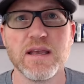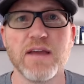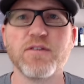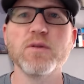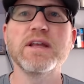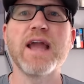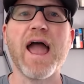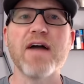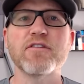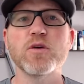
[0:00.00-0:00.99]
If only
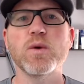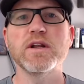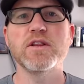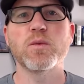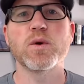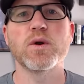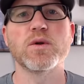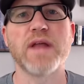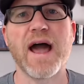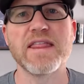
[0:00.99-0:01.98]
everyone in the
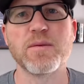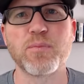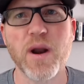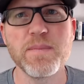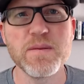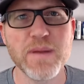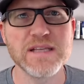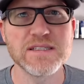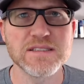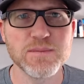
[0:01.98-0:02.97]
world had the prepping
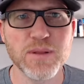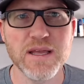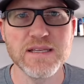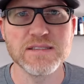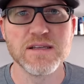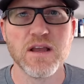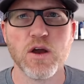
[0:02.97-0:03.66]
basics in place,